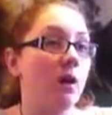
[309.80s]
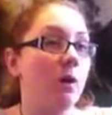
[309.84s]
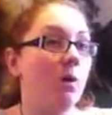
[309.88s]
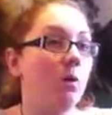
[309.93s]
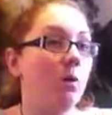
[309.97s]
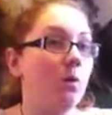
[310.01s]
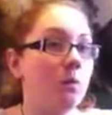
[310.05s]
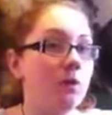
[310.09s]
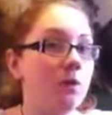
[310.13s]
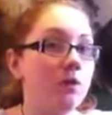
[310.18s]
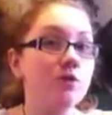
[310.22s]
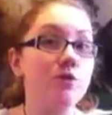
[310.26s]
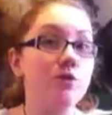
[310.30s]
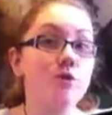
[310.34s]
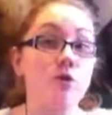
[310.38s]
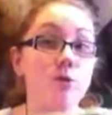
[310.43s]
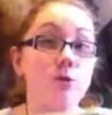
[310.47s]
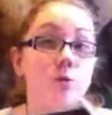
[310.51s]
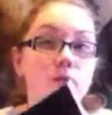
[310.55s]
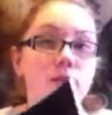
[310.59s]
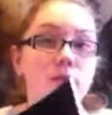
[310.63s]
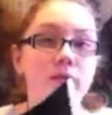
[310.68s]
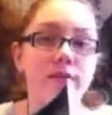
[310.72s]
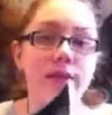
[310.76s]
almost
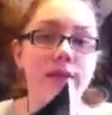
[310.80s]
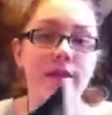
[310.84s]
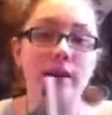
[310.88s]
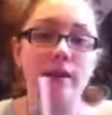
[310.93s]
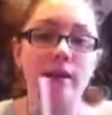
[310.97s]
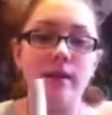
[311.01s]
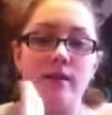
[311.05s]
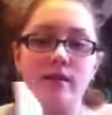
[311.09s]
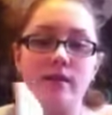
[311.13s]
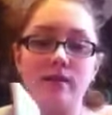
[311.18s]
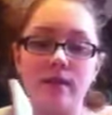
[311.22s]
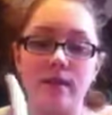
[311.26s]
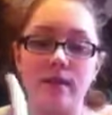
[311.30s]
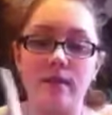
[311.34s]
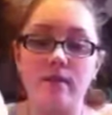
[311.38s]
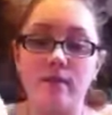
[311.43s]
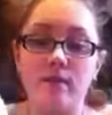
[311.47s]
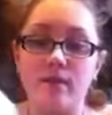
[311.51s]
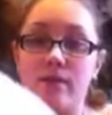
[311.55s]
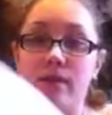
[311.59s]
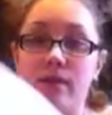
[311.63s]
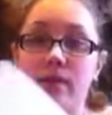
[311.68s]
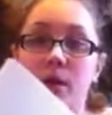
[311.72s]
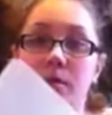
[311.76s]
2 of these.
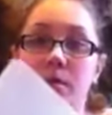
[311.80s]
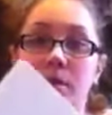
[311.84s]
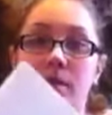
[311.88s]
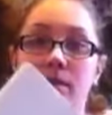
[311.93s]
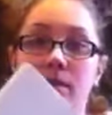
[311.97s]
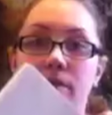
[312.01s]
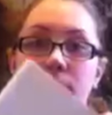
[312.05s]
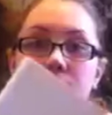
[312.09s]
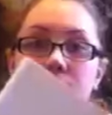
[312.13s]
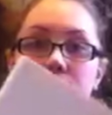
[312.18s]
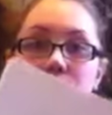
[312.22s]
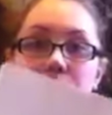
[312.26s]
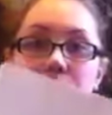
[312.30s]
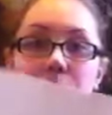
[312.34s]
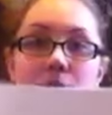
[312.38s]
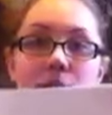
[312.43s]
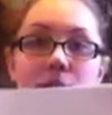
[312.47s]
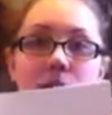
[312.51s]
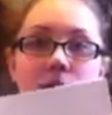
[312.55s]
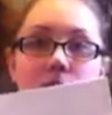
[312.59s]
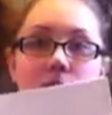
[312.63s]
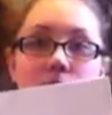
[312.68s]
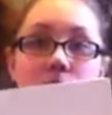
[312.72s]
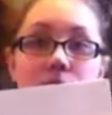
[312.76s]
There's come in a 50
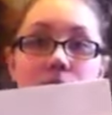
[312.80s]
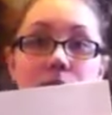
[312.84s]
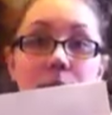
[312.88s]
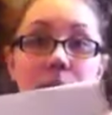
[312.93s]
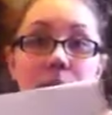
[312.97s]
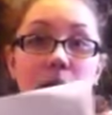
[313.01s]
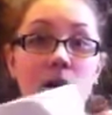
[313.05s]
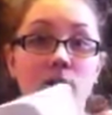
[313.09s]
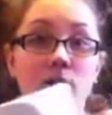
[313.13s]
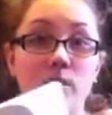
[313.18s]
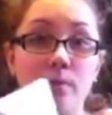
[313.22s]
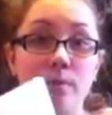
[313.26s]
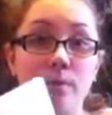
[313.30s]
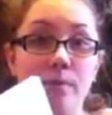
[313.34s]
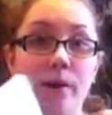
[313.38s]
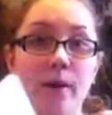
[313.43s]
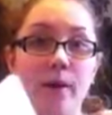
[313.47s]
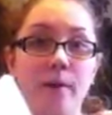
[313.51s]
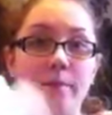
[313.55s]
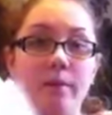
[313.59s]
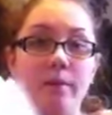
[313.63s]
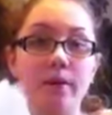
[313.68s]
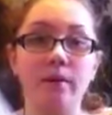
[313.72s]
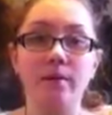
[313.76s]
pack of parchment
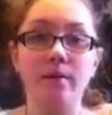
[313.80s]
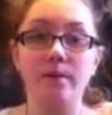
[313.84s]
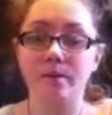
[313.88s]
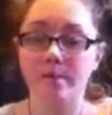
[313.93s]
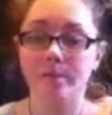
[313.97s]
paper.